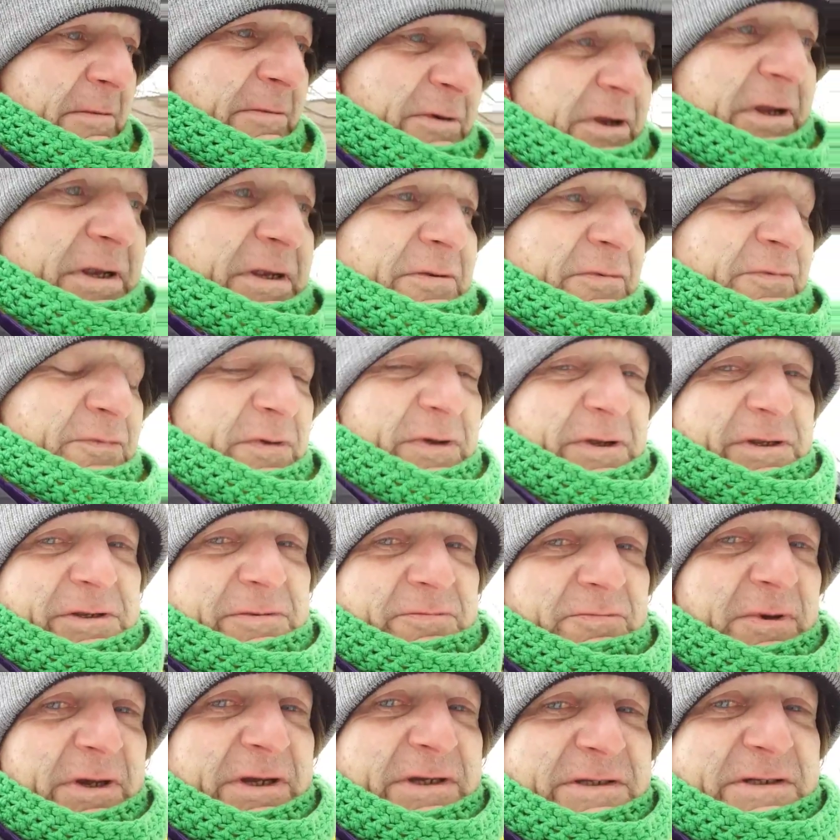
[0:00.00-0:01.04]
In the fifth
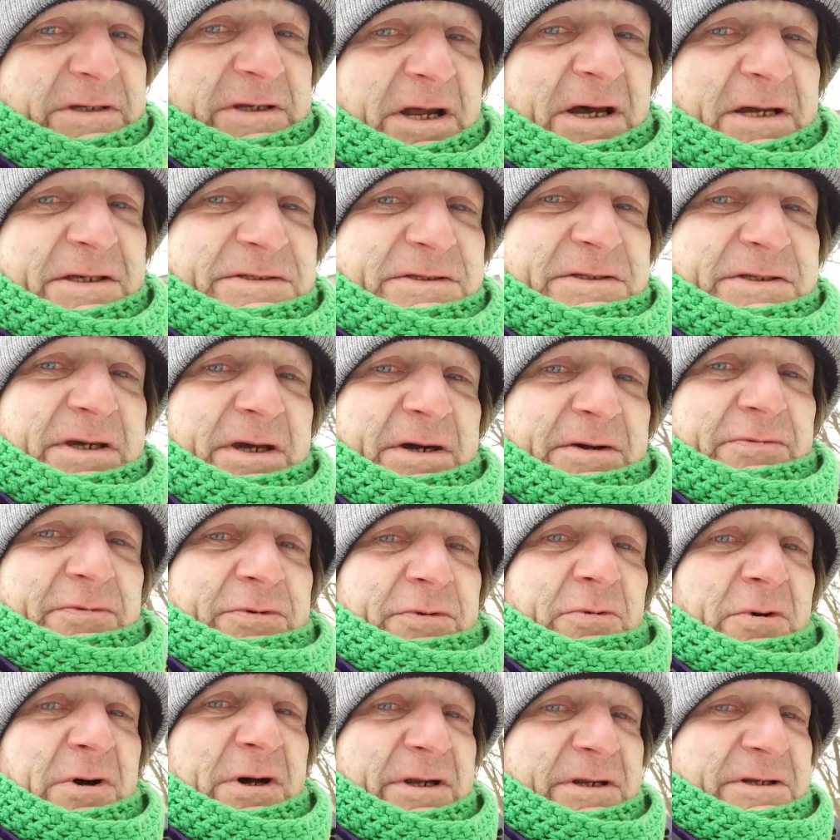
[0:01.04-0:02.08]
dimension, I see
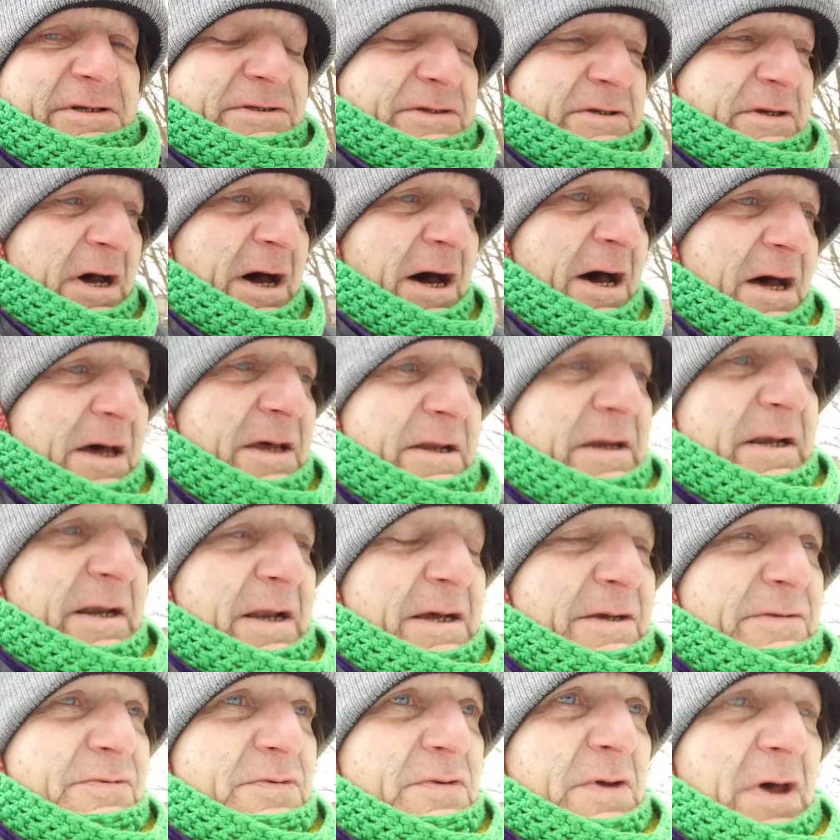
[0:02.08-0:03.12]
everyone as God, and
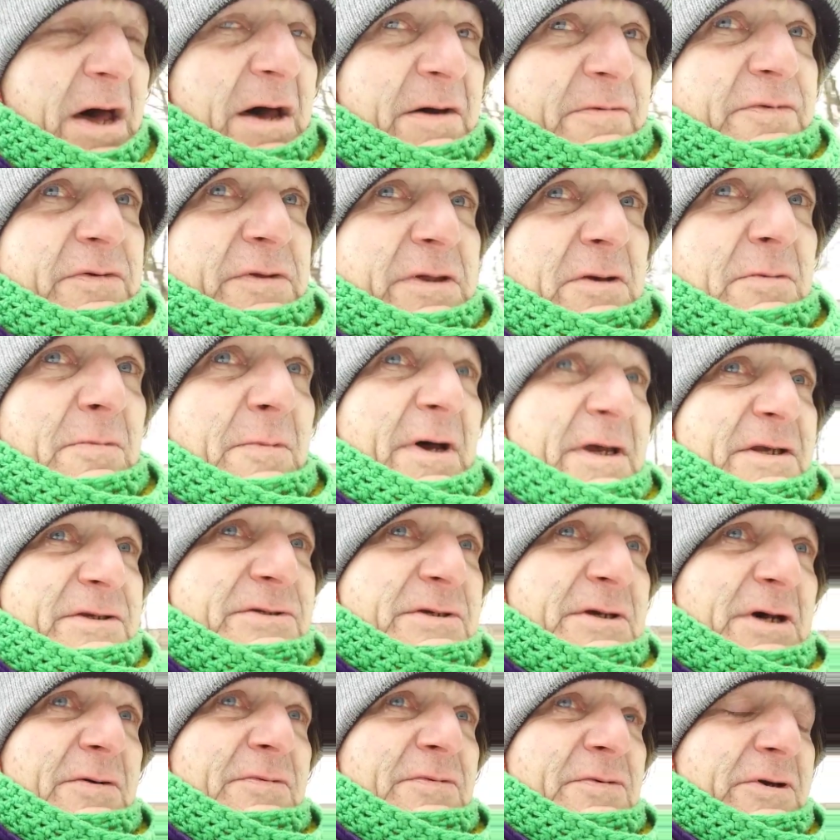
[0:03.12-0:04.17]
I feel
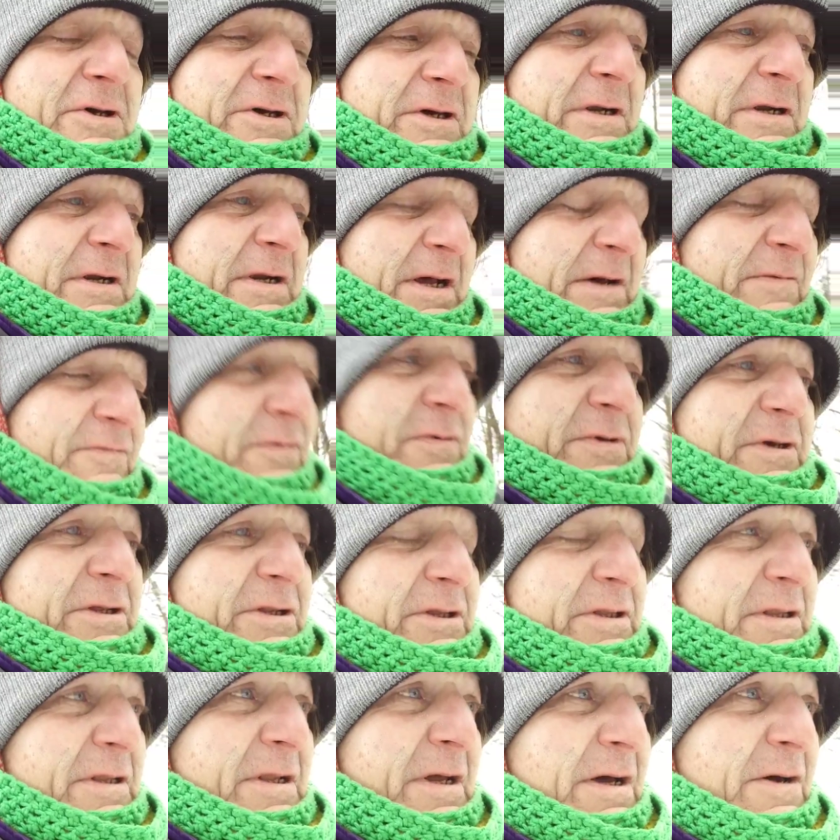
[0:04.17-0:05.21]
myself good, and I feel the
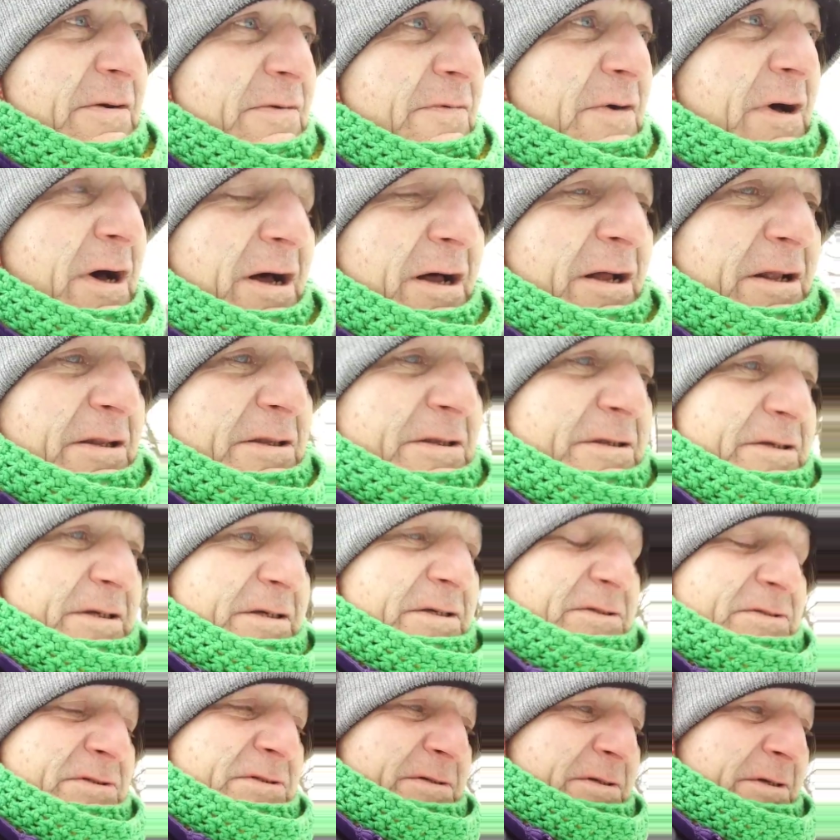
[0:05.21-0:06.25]
love of all
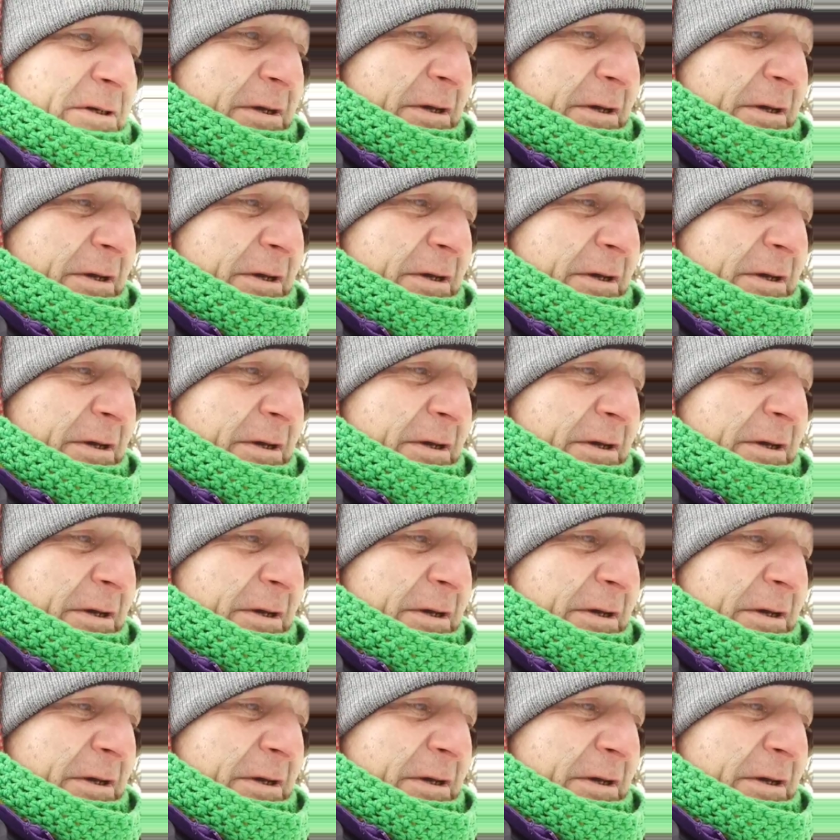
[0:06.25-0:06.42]
these